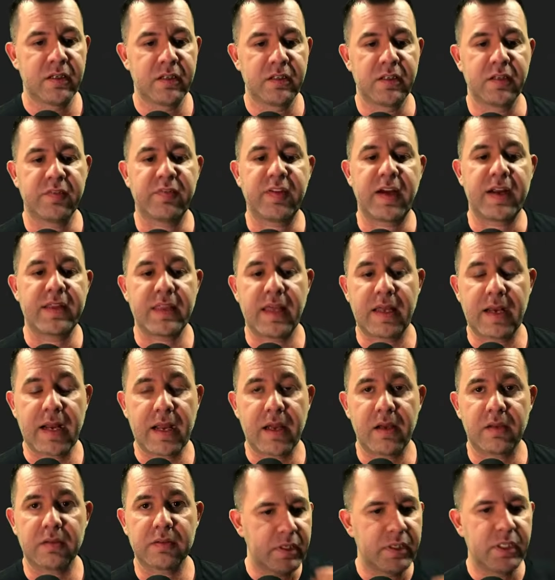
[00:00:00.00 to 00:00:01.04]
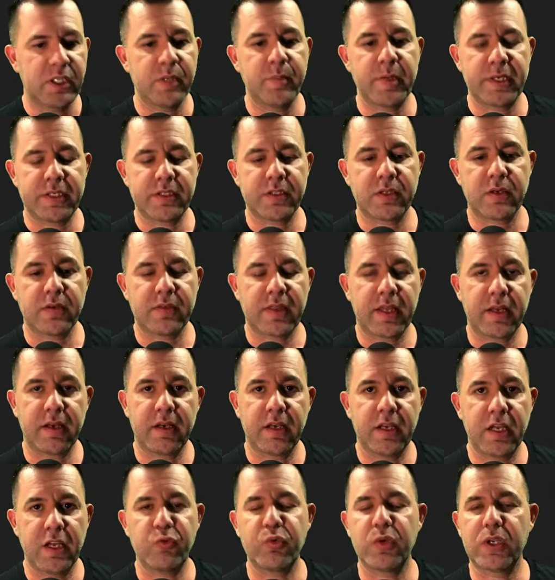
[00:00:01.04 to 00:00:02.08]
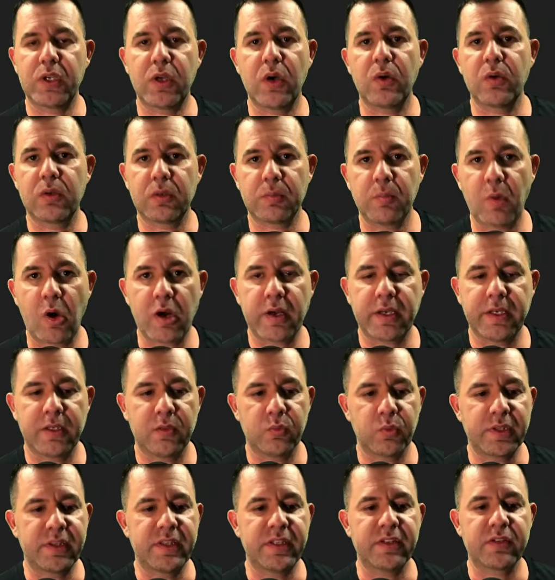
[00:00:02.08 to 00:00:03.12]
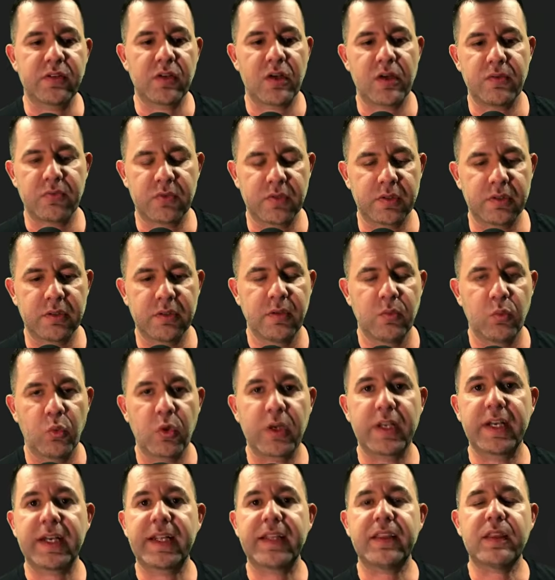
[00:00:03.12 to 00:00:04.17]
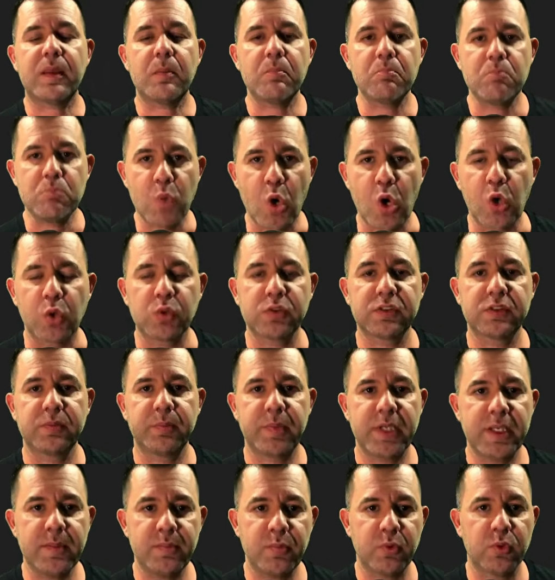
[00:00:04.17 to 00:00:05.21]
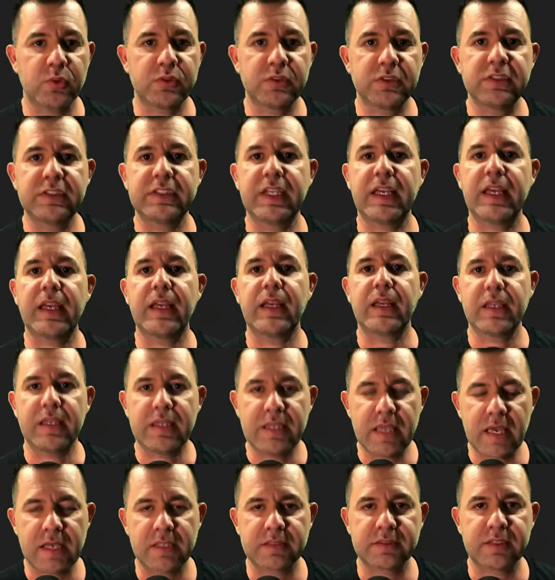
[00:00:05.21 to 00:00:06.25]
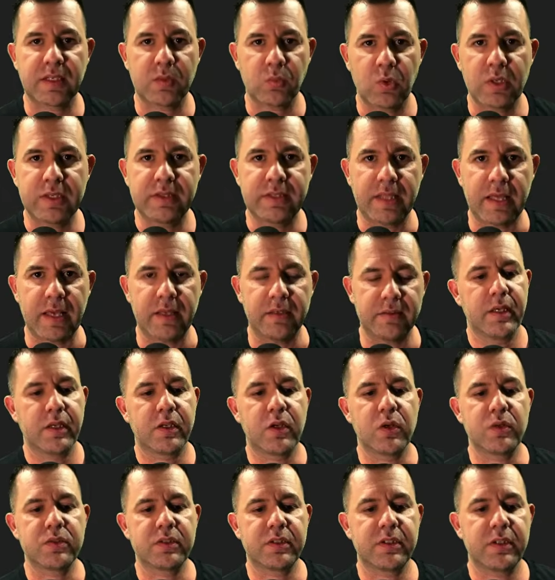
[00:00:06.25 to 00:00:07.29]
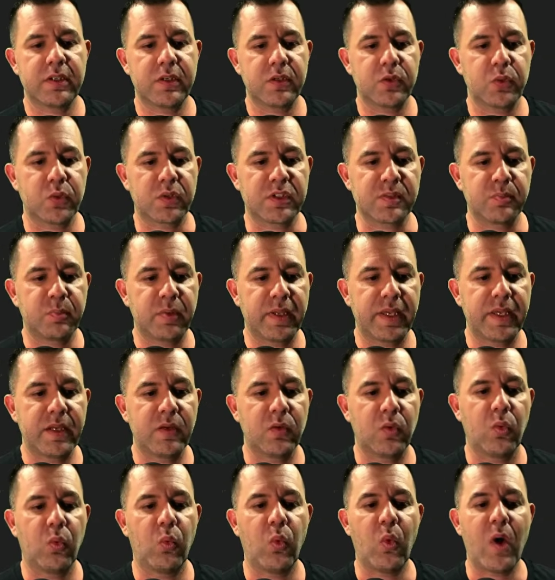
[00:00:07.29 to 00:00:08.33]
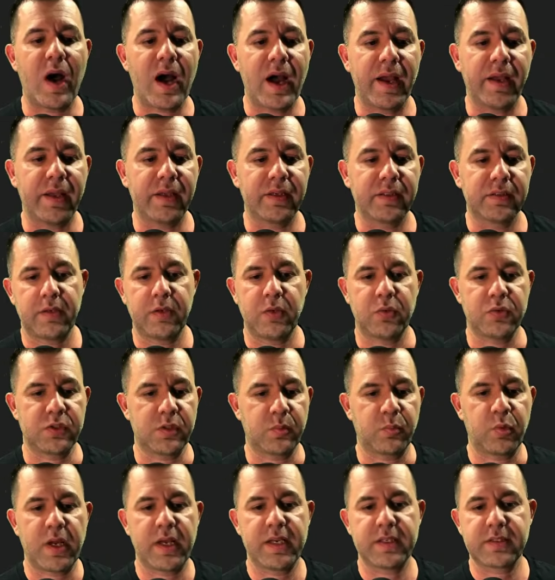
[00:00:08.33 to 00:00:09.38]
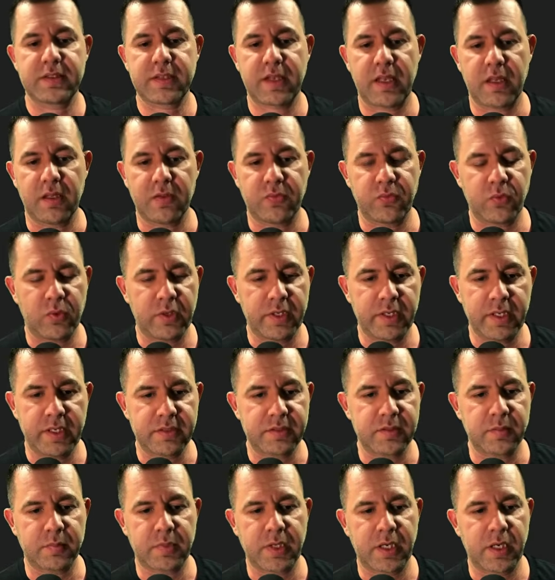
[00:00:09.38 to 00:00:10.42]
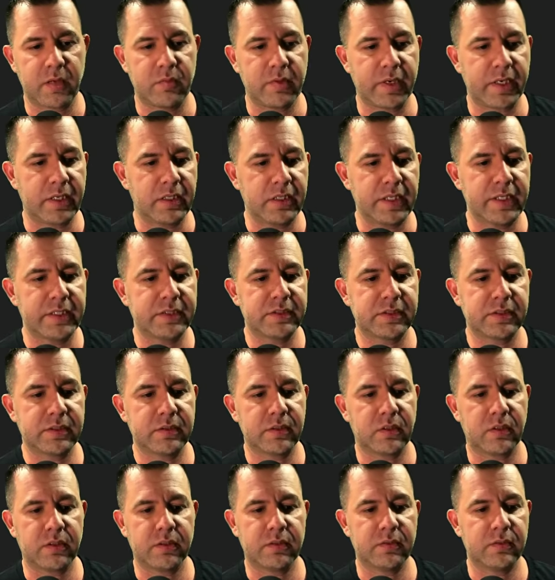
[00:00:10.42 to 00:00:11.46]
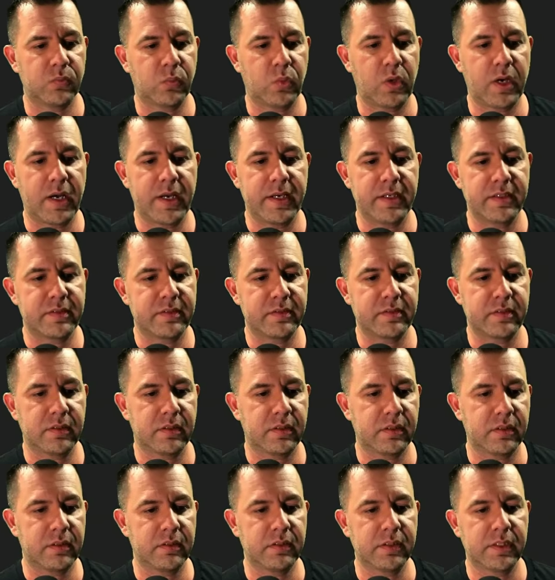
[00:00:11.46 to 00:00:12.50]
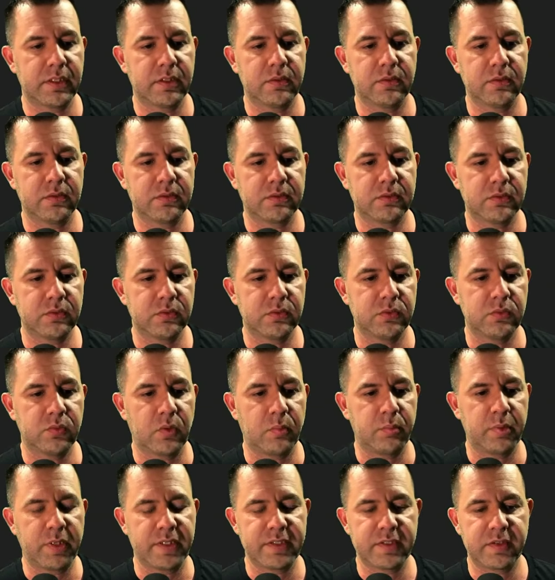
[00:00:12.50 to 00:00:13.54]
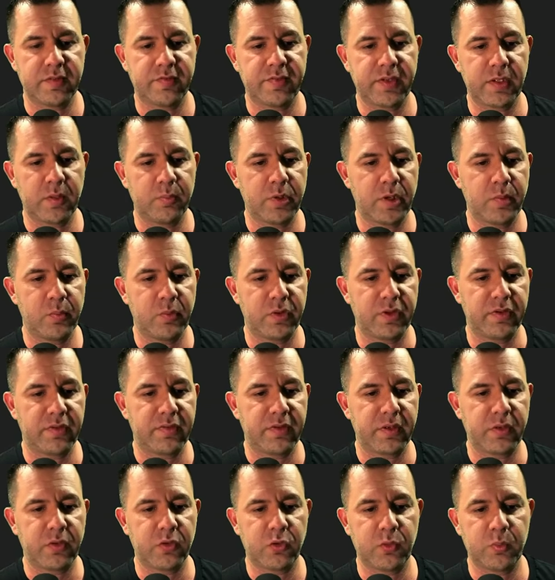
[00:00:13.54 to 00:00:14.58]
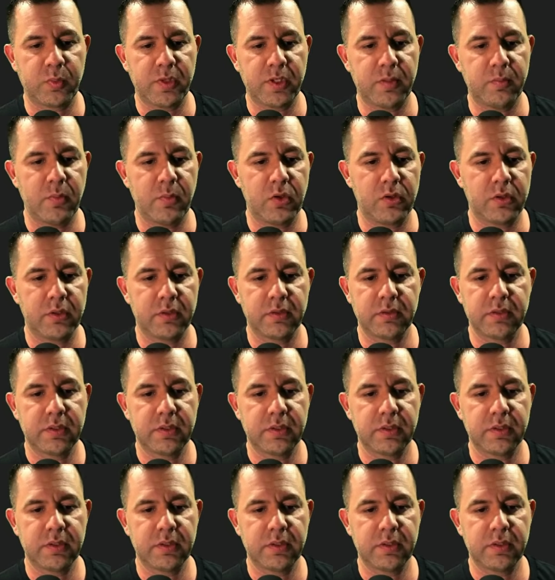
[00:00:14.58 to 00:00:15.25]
to find that out, to make sure that if we go to market with this offer, we're going to get the most people to say, yes, I want that. Goes in here to explain why. No surprise, California has some kind of regulation on why it's legal to replace a failed pump with a single speed motor.